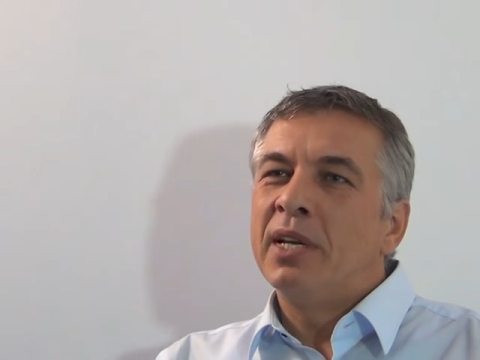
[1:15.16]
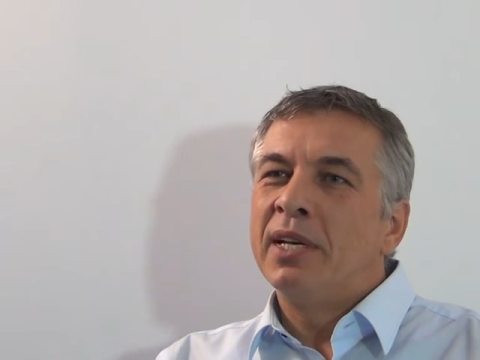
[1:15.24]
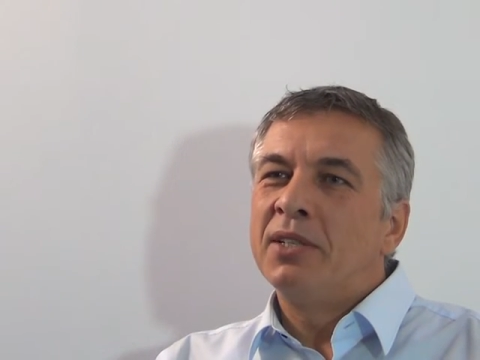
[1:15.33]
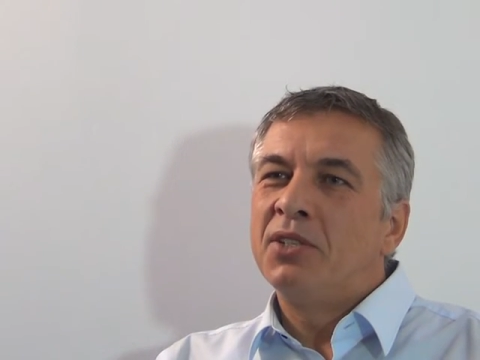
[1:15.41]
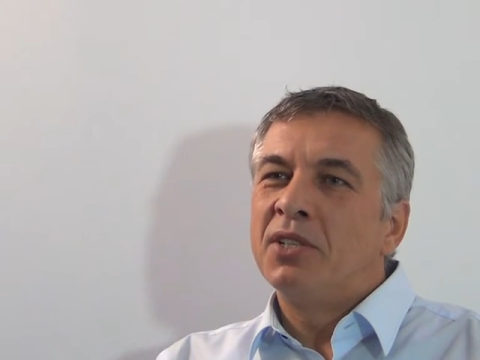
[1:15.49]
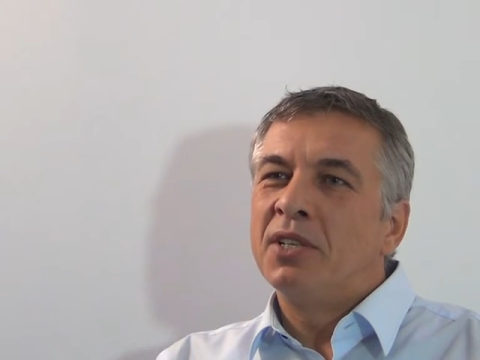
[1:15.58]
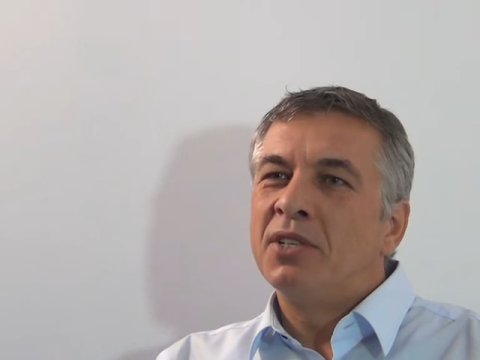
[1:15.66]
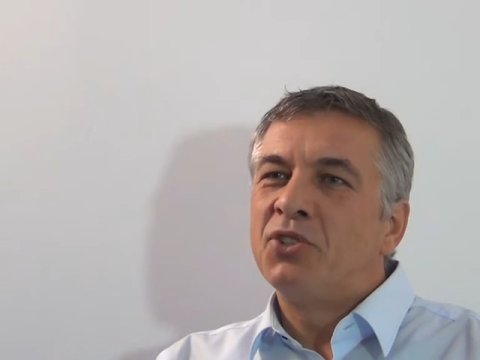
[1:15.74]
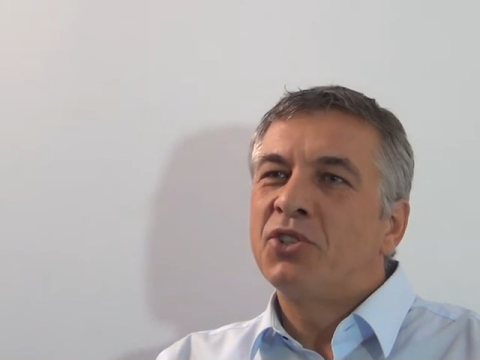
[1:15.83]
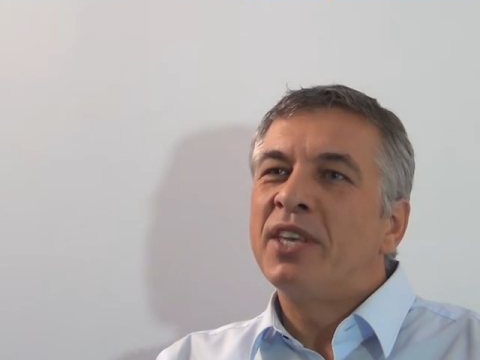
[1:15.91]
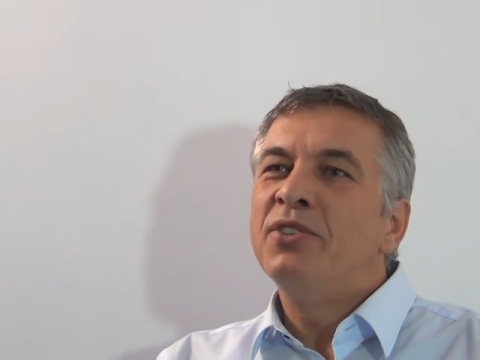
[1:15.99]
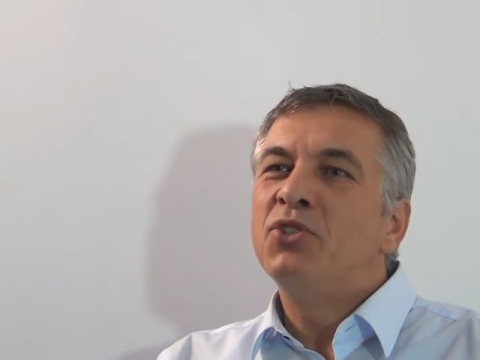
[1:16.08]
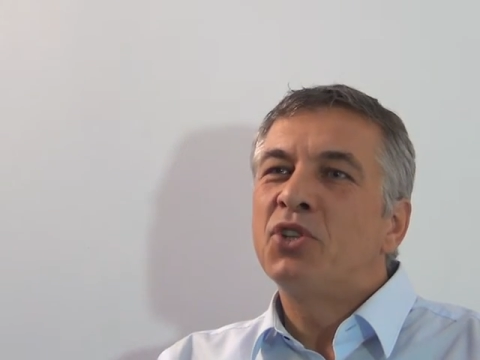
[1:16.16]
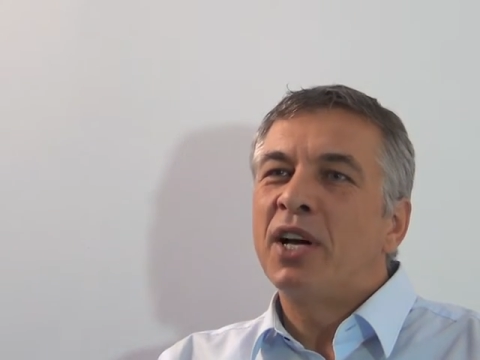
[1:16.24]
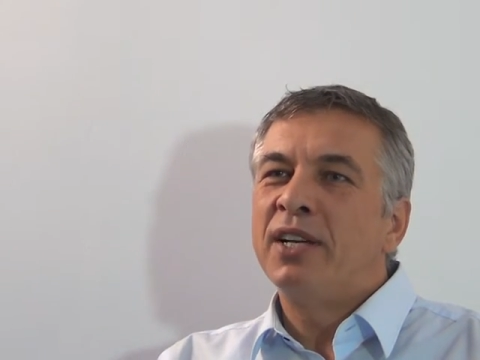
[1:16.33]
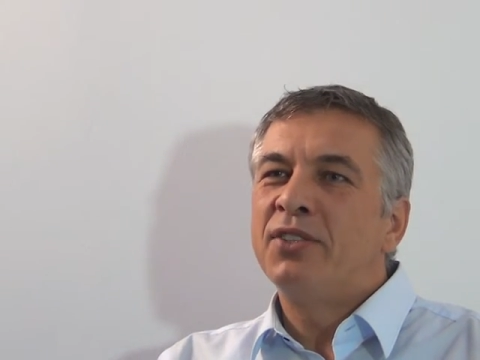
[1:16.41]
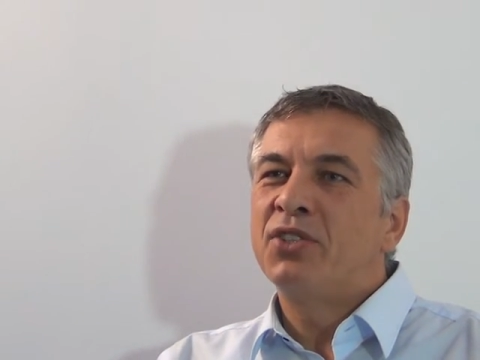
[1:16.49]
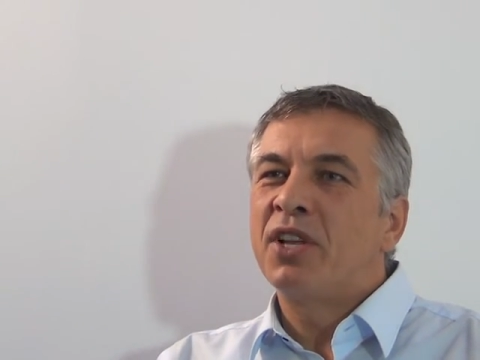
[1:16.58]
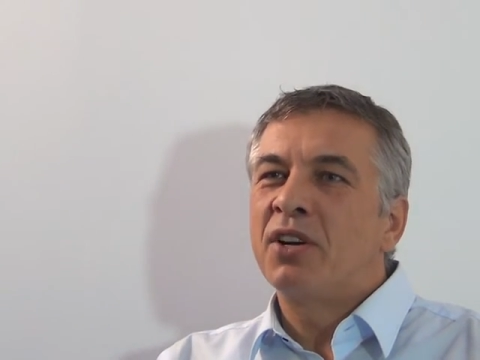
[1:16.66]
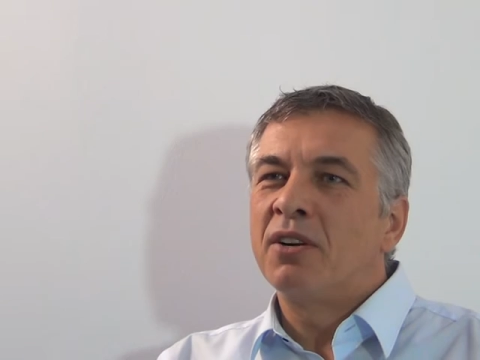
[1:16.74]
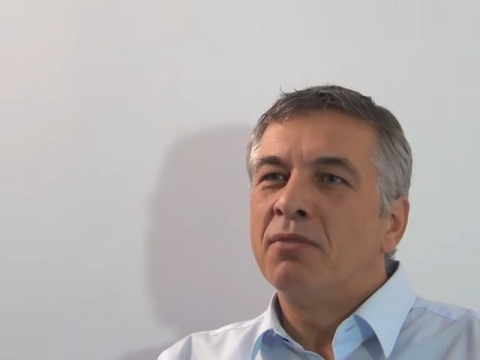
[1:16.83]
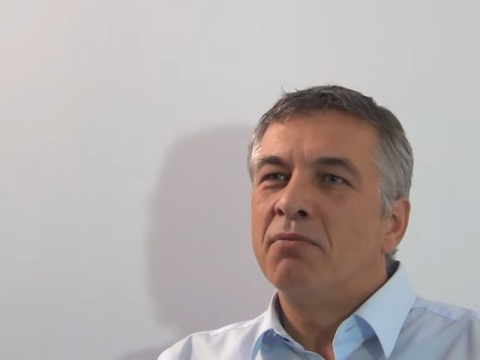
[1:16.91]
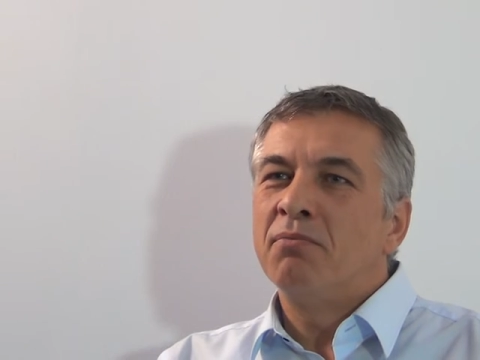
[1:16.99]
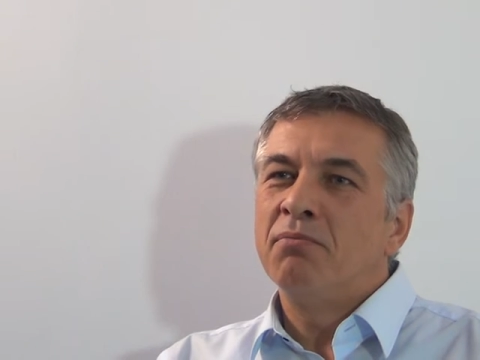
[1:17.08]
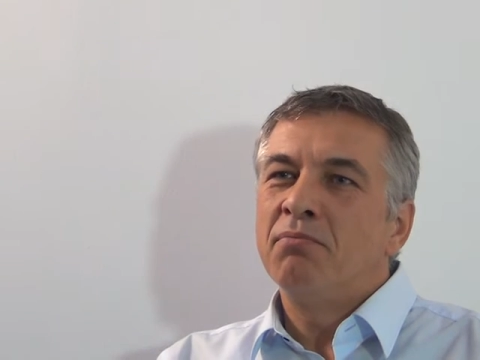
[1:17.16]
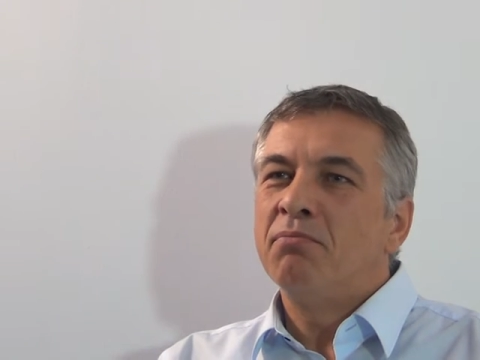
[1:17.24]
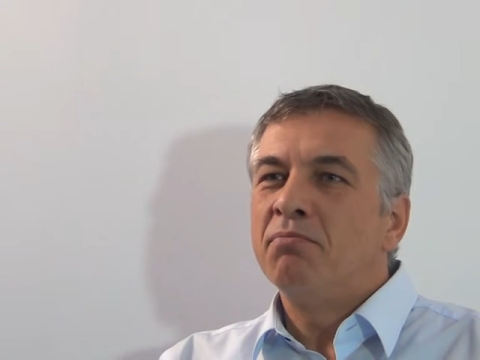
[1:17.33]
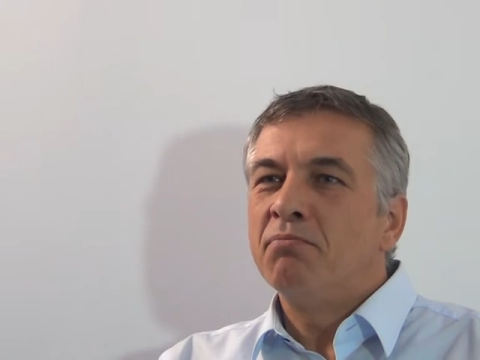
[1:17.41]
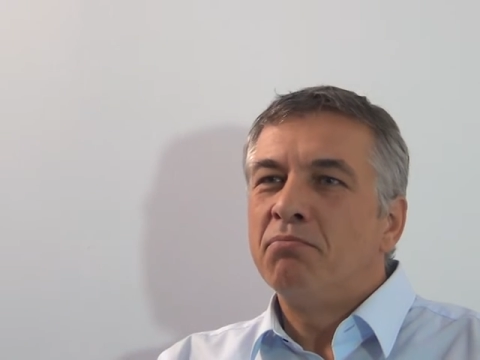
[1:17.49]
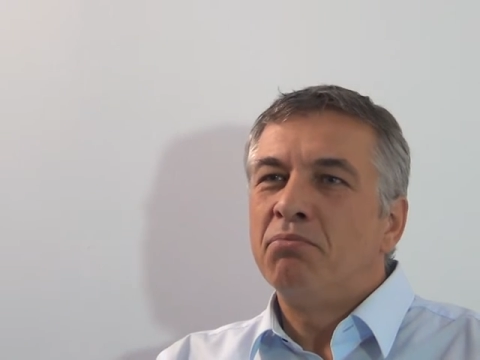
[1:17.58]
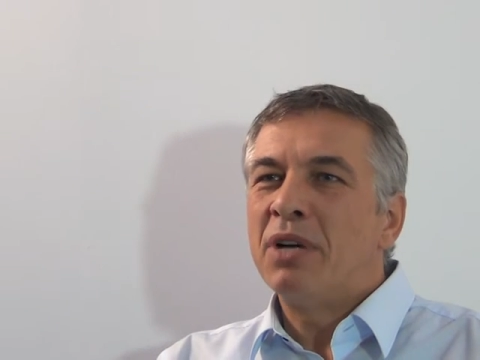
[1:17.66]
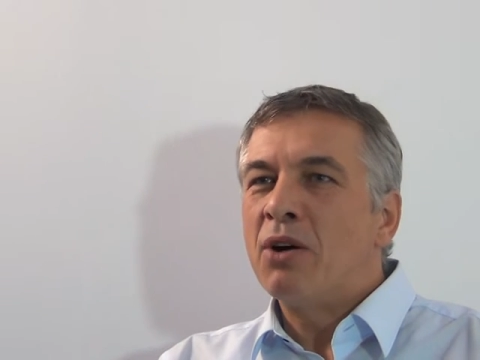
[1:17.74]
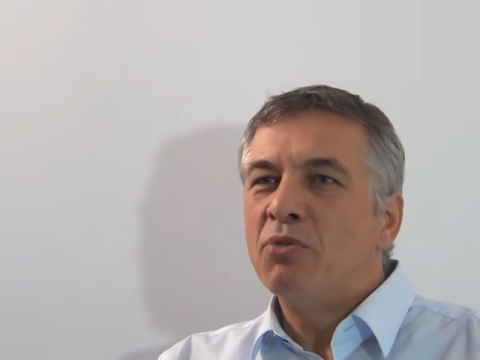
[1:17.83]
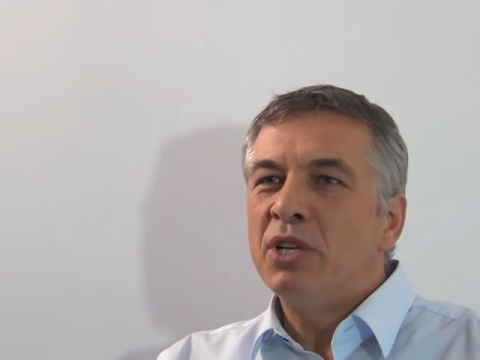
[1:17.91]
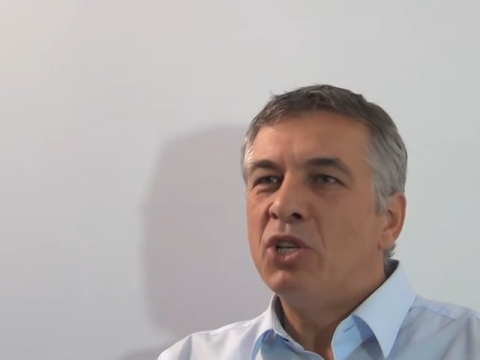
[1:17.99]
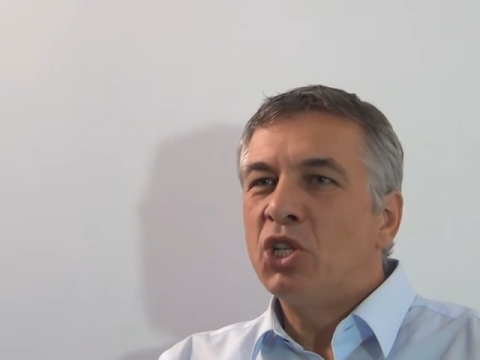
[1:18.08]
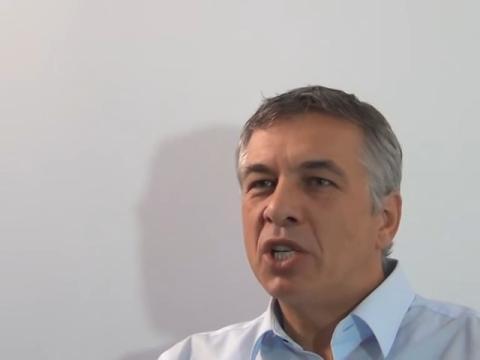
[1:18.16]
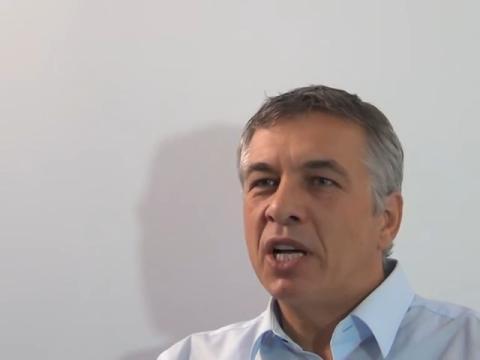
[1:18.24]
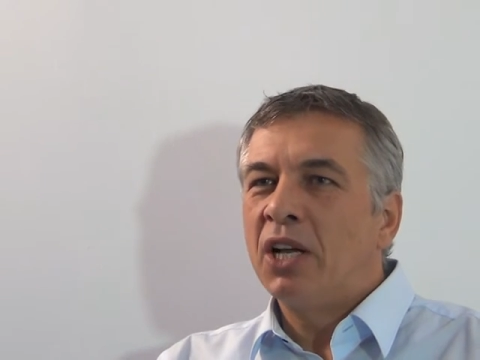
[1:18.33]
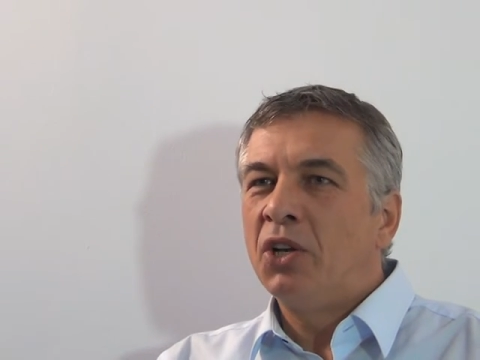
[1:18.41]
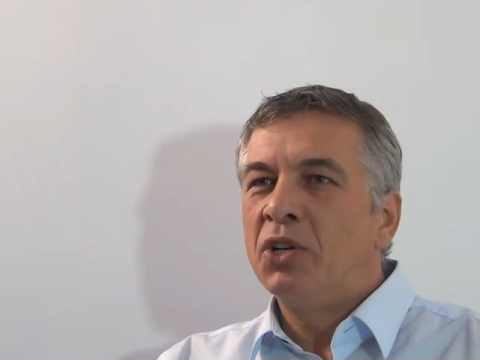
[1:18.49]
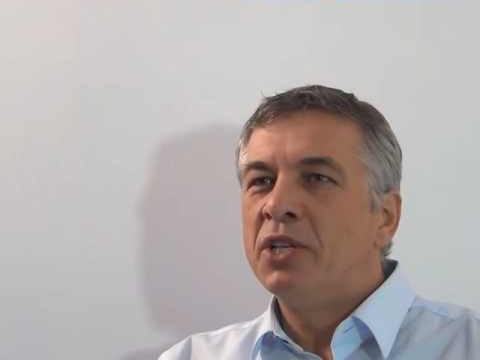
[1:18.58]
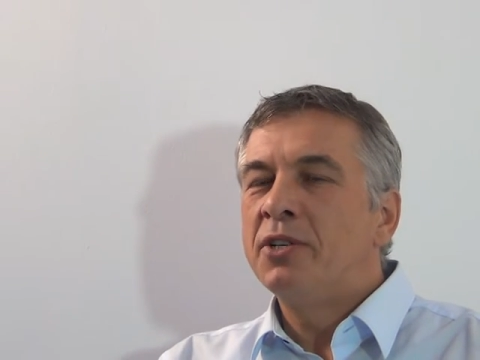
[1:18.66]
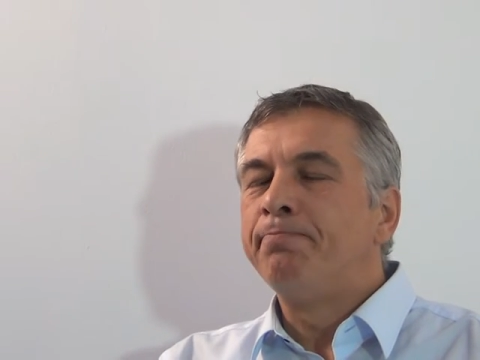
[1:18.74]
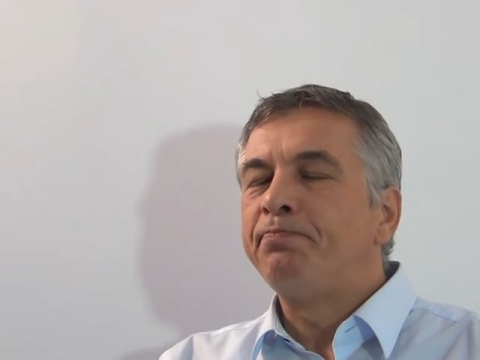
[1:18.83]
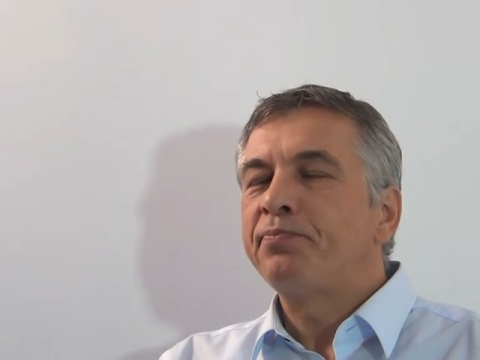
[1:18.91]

at skin sites that are brownish colored.